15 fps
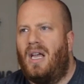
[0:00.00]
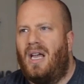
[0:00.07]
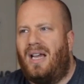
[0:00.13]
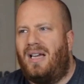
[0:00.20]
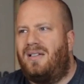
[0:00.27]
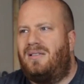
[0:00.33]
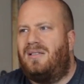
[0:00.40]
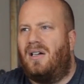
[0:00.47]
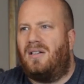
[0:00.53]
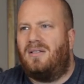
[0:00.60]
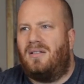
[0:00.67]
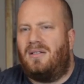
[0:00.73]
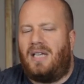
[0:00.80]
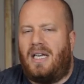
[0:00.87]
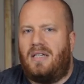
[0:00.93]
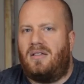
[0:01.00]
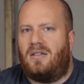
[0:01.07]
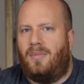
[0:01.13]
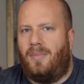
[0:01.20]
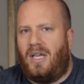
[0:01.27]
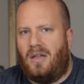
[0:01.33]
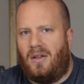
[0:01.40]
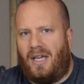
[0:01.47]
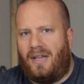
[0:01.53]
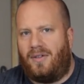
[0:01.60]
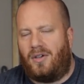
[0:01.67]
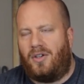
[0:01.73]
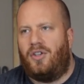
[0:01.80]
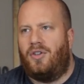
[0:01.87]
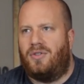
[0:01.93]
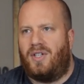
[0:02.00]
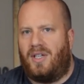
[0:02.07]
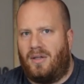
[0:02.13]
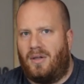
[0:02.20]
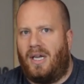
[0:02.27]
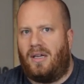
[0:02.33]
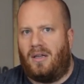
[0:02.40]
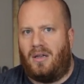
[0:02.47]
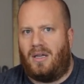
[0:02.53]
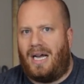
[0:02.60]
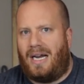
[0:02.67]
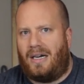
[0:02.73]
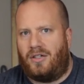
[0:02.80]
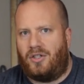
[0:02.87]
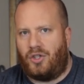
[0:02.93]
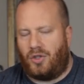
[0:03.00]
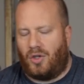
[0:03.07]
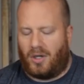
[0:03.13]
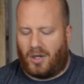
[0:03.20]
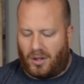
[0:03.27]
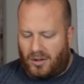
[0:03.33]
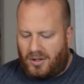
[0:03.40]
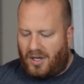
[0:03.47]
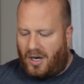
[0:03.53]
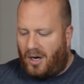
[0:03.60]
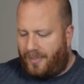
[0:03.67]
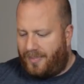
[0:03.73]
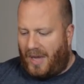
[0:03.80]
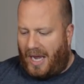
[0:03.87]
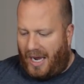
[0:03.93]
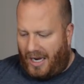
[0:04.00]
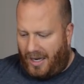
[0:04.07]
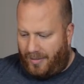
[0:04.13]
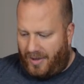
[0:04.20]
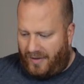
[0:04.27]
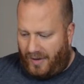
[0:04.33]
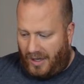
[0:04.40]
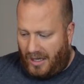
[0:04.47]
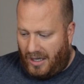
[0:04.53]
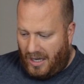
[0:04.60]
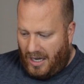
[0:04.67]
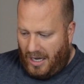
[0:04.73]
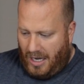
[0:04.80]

It doesn't taste to me like they're using like a lot of sugar to up that ABV.